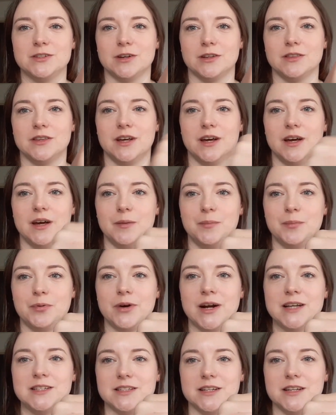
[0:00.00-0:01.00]
on the
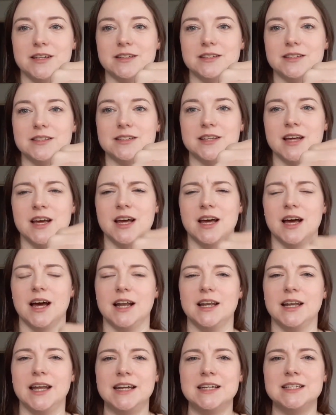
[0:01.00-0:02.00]
presents
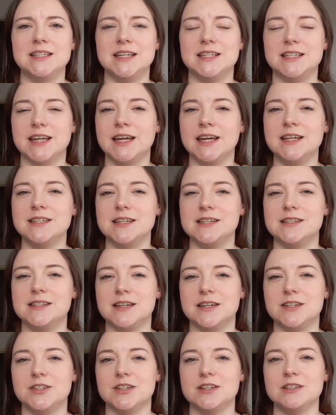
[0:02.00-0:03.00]
are lazy daisy
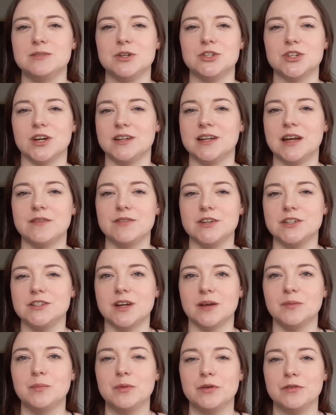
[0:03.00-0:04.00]
stitches, which I'd never
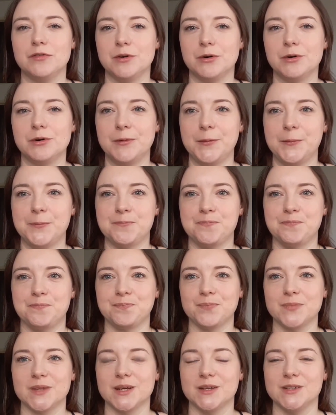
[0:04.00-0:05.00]
done before.
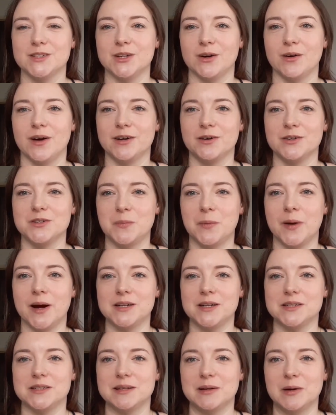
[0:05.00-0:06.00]
And so I got to
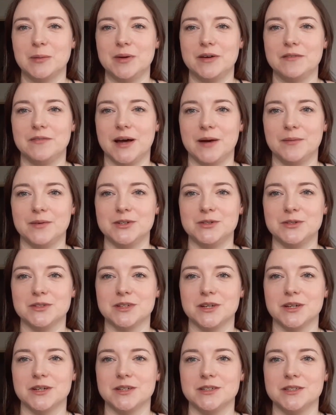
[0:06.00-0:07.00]
practice a little bit of that, which was
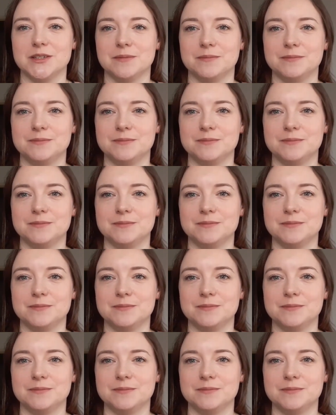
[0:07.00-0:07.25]
good.